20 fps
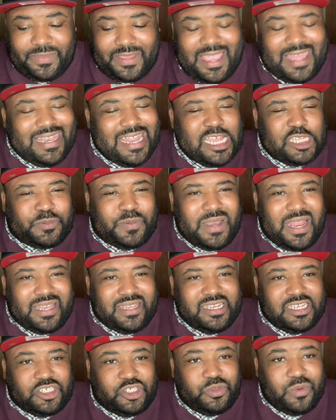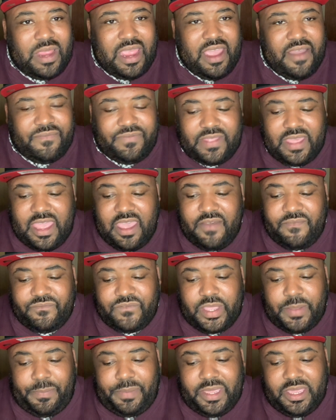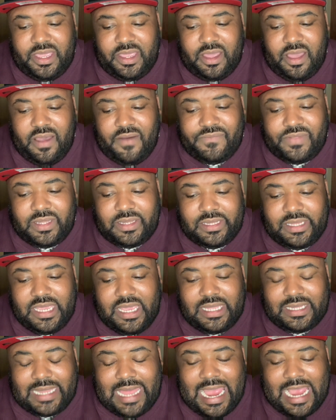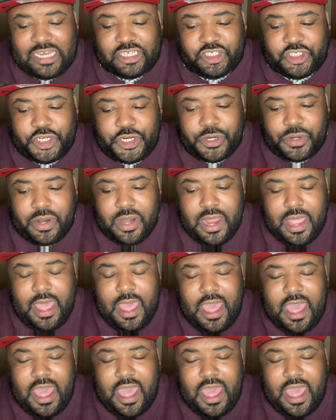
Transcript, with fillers: And last but not least, you have the MVP of the league last year.